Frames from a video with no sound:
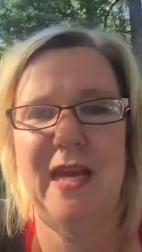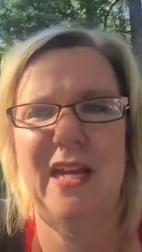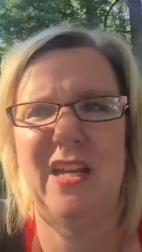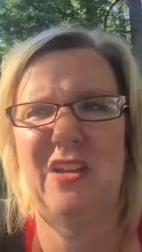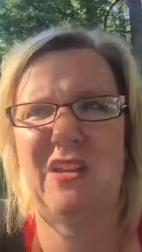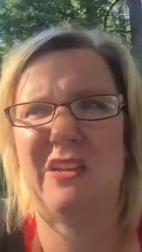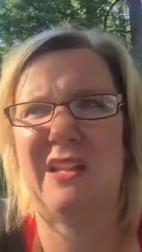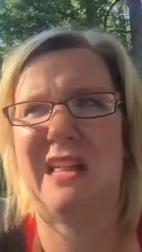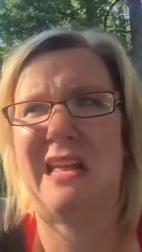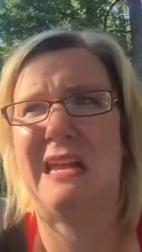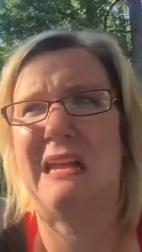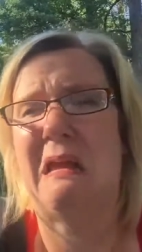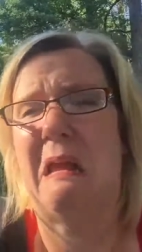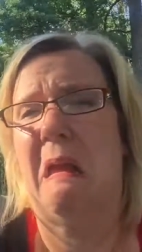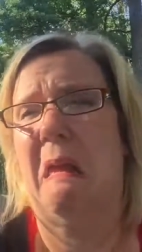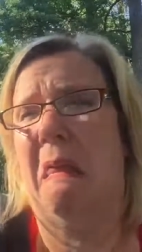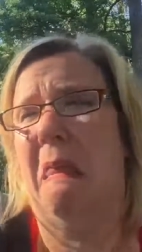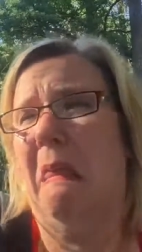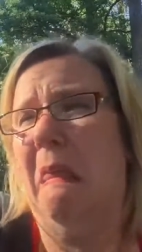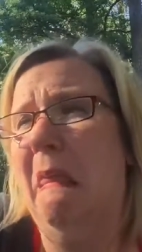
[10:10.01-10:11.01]
And you're like,
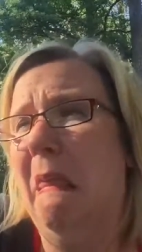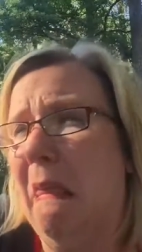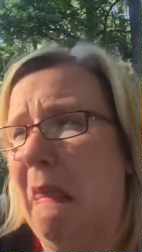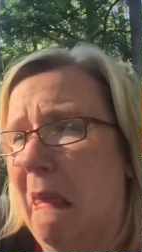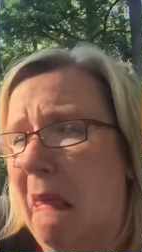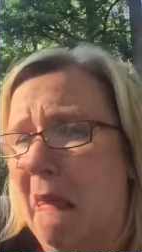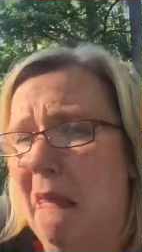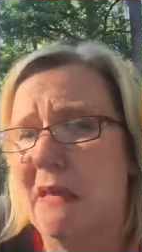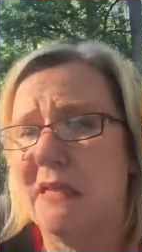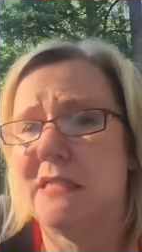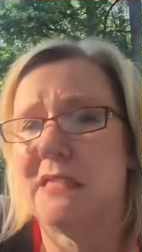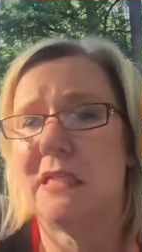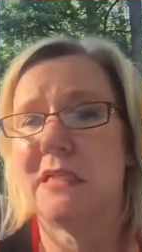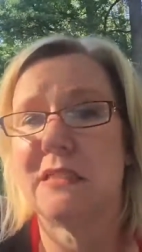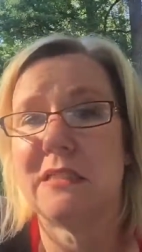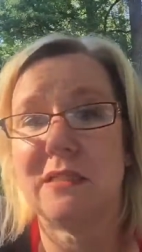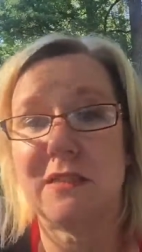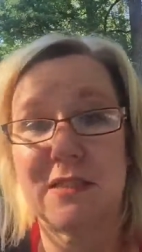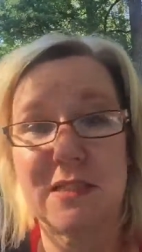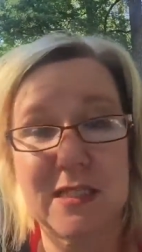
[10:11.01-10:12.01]
oh, that
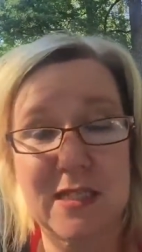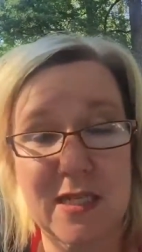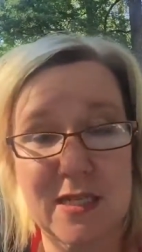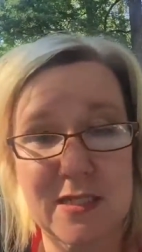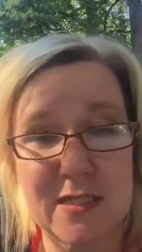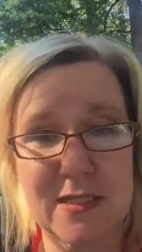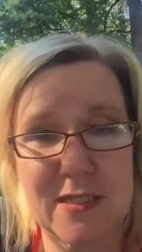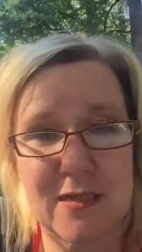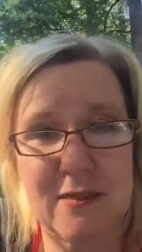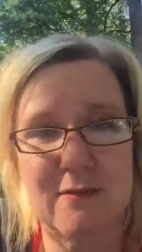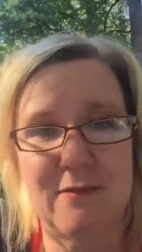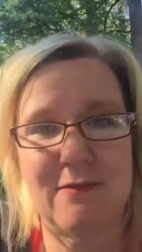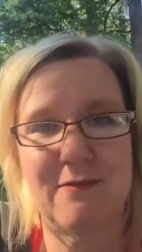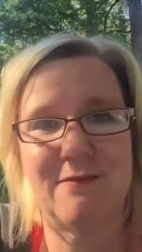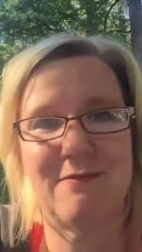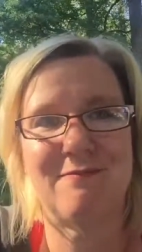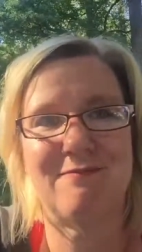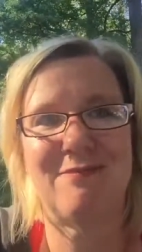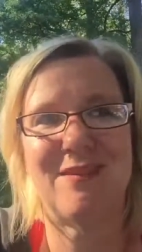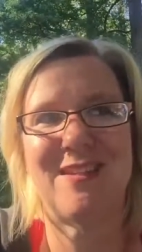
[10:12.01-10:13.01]
sounds disgusting.
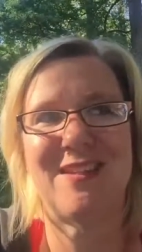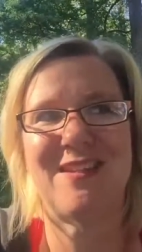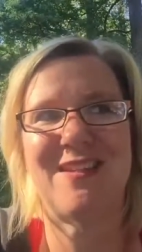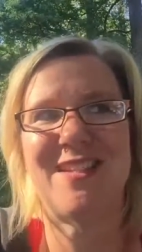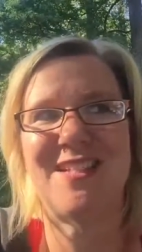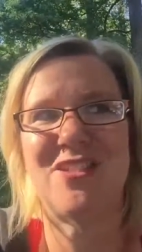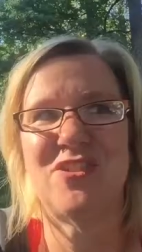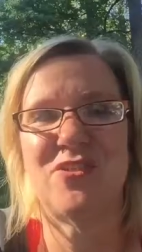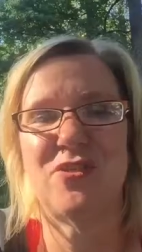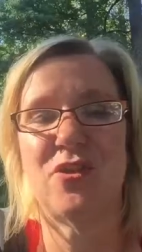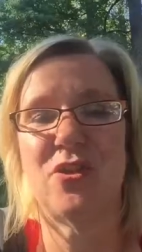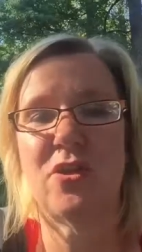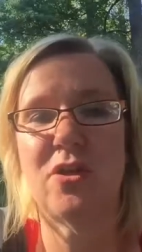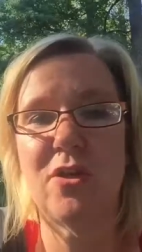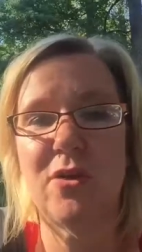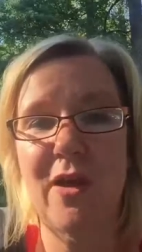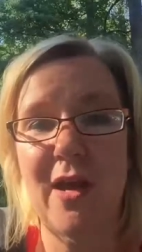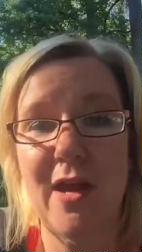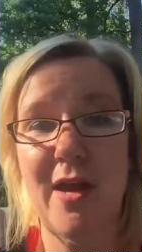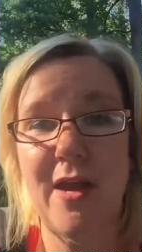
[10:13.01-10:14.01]
But the less sugar
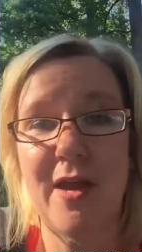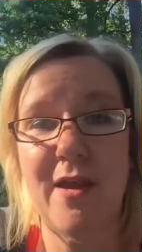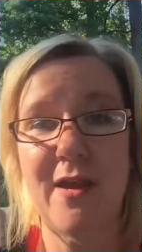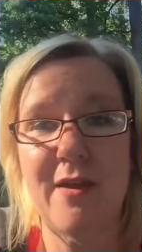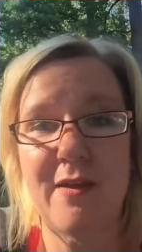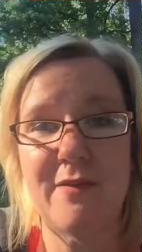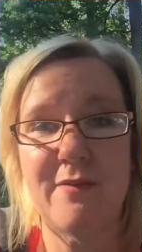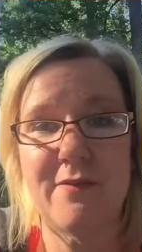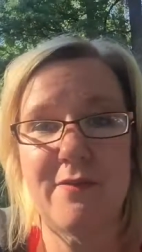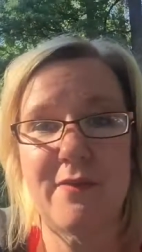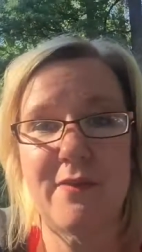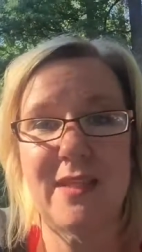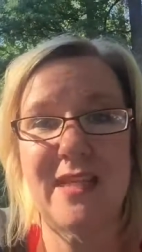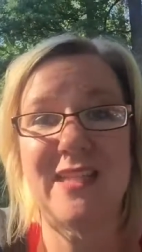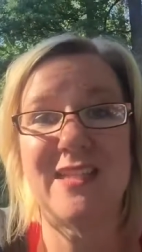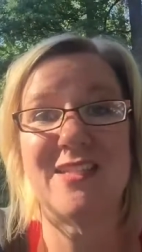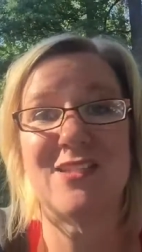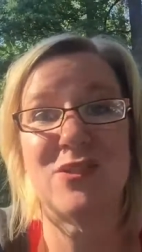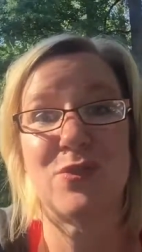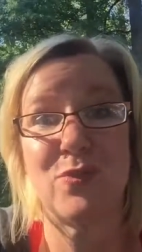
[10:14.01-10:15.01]
you have,
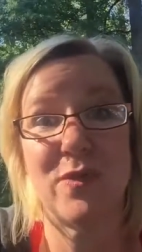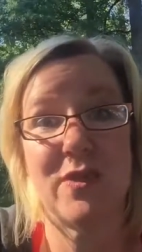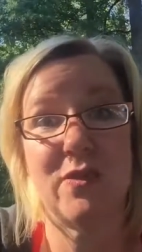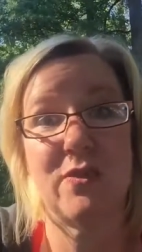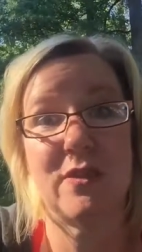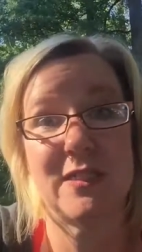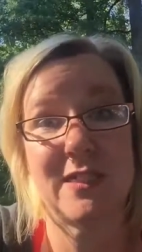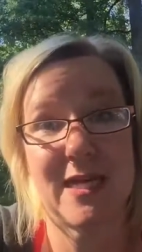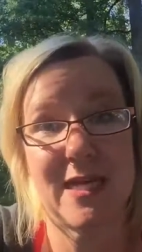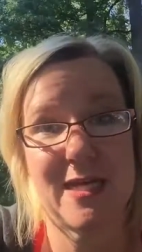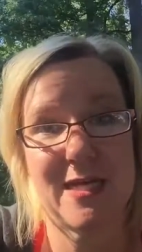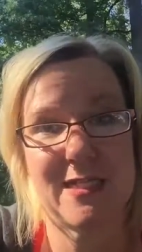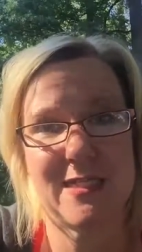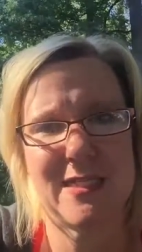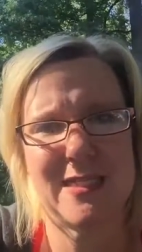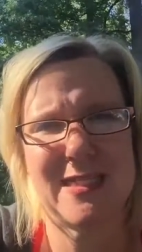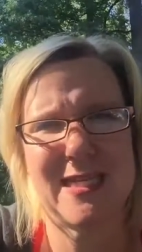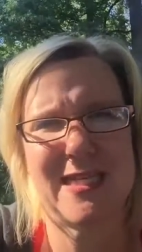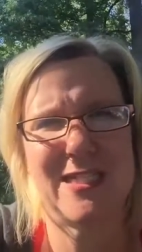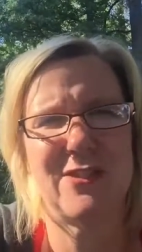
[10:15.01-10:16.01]
like the sweeter it
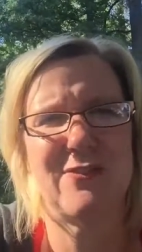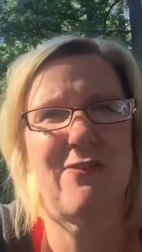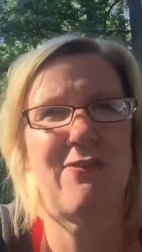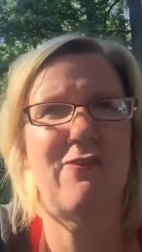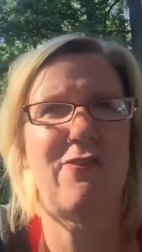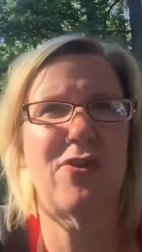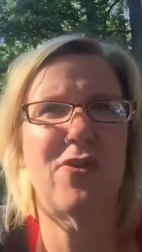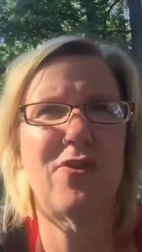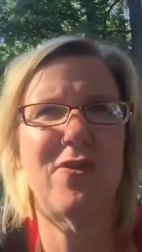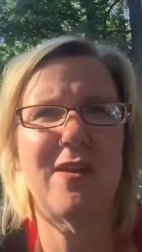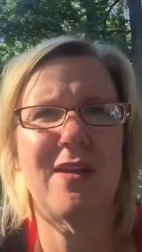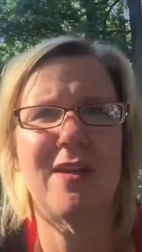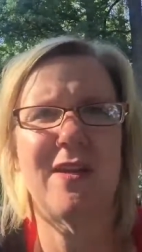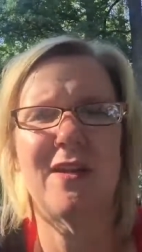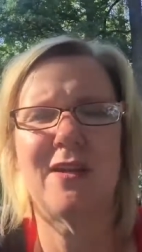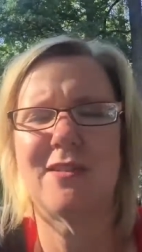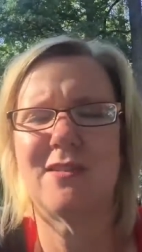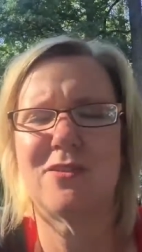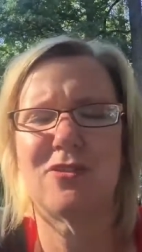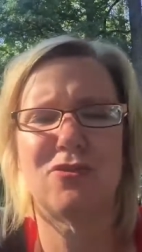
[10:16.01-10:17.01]
tastes. It tastes
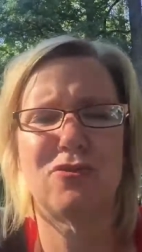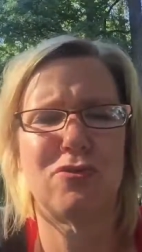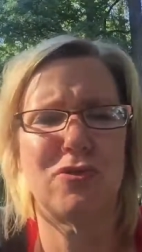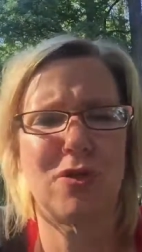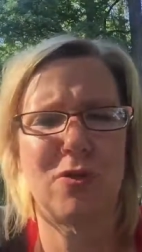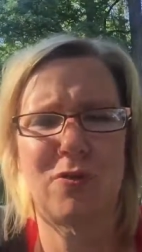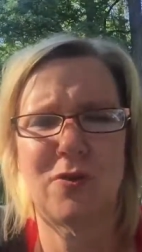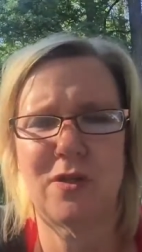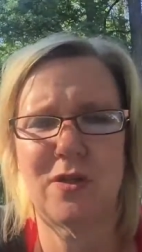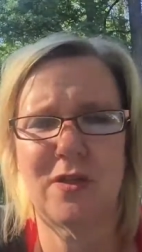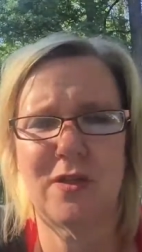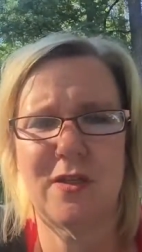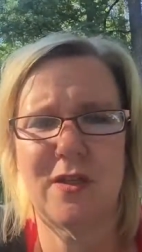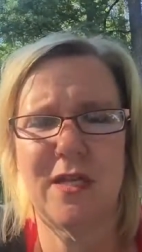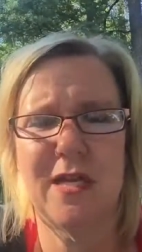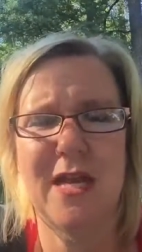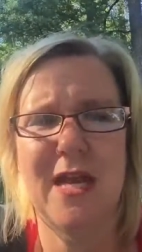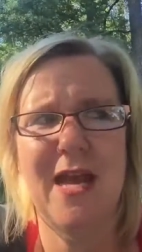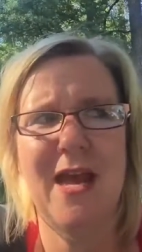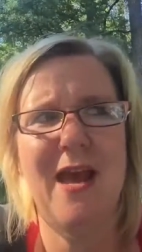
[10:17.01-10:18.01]
fruity. It's so good.
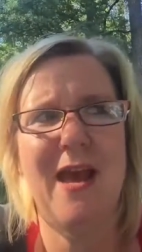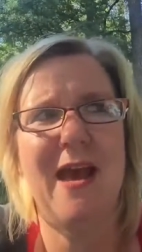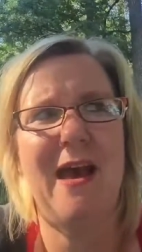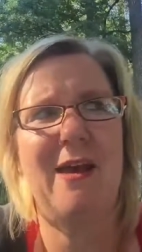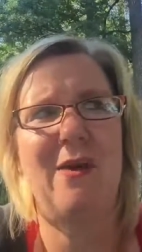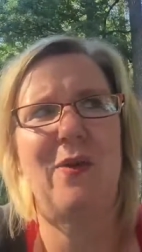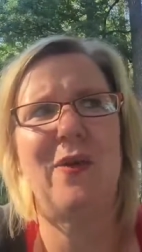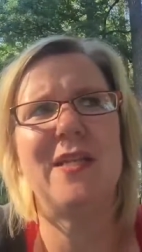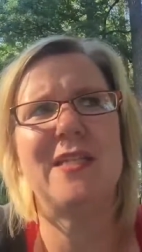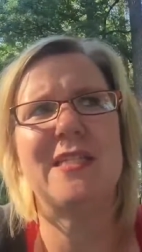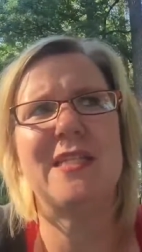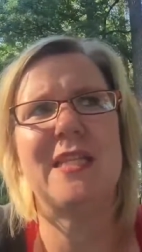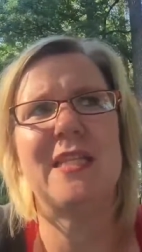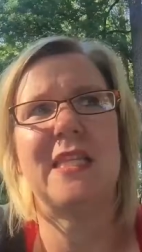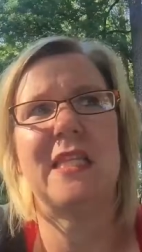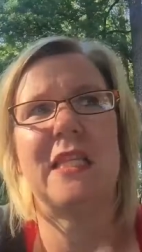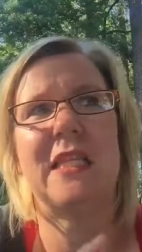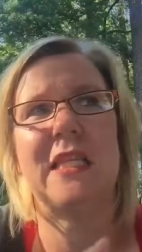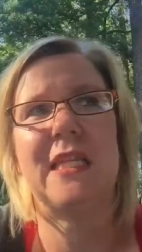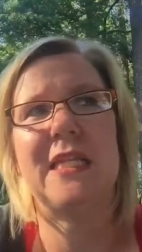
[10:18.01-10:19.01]
I want to say
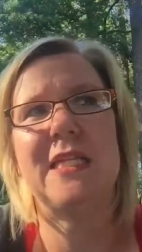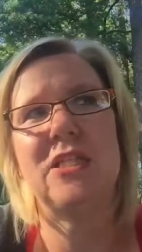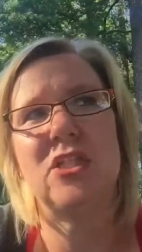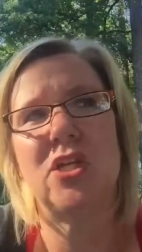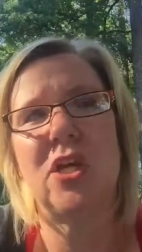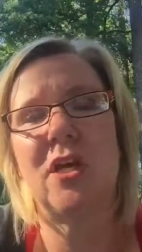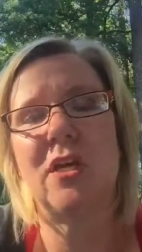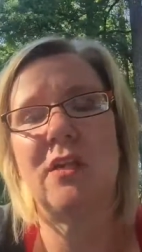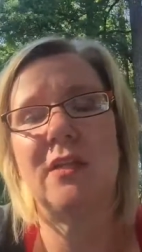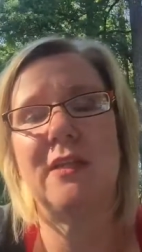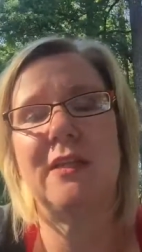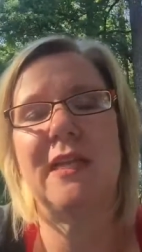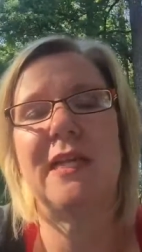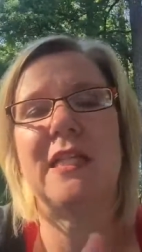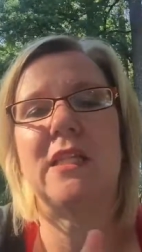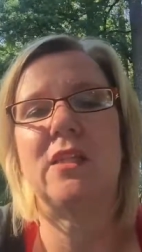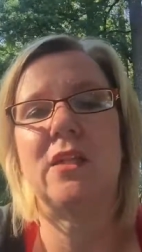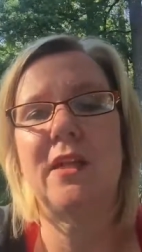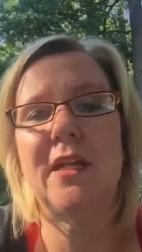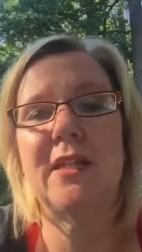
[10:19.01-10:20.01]
the Lindt chocolate,
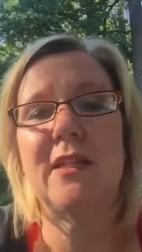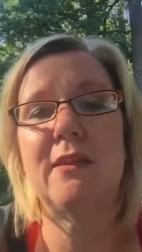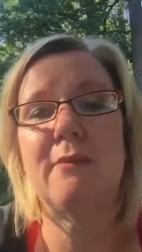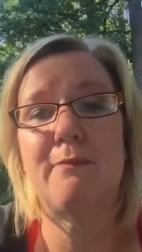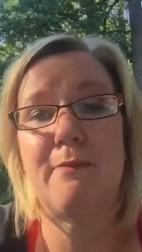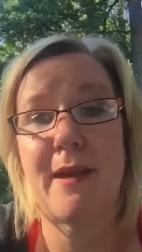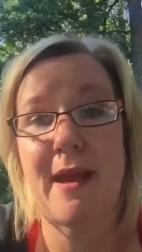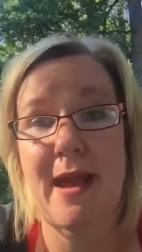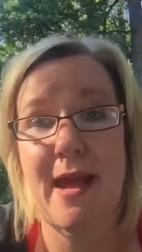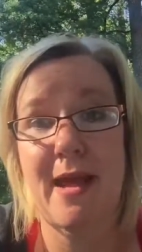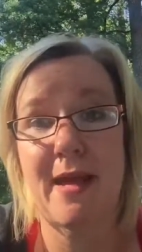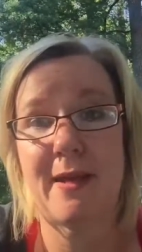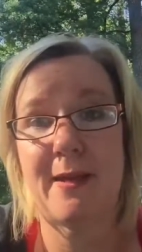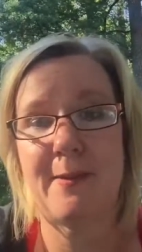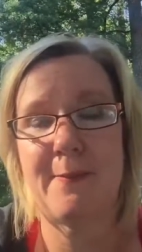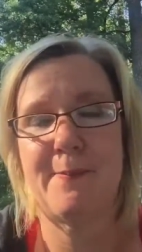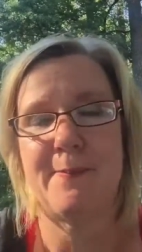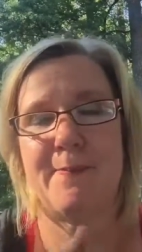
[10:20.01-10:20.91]
like look at the back.